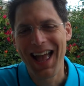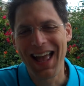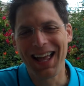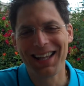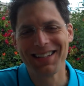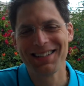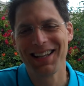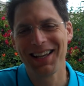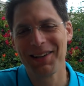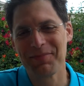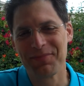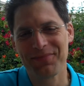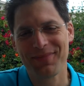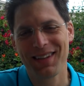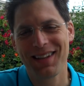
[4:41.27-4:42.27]
And,
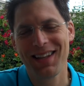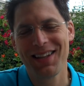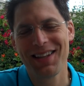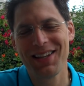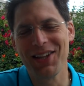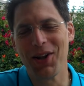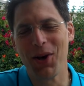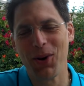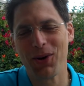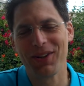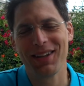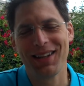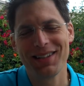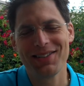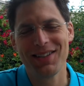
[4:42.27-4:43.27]

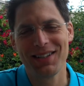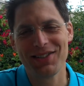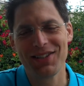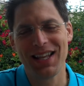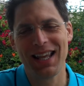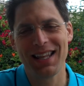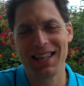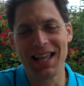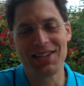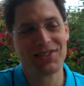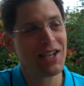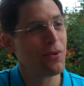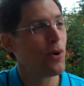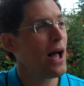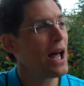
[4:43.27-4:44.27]
they
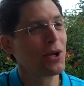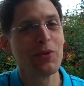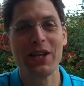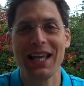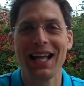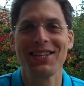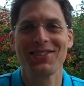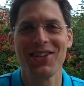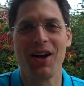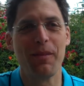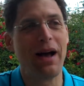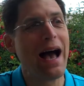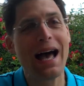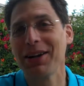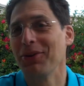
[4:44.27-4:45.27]
say, well, how do we get
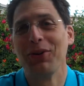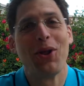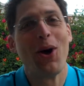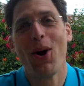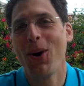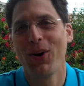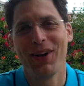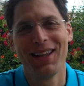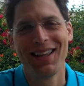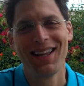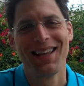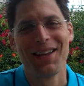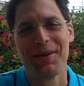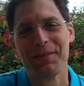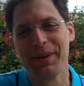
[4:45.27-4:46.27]
some? I don't know.
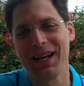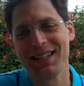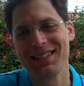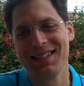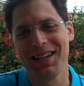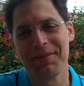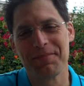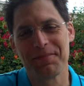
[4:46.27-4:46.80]
But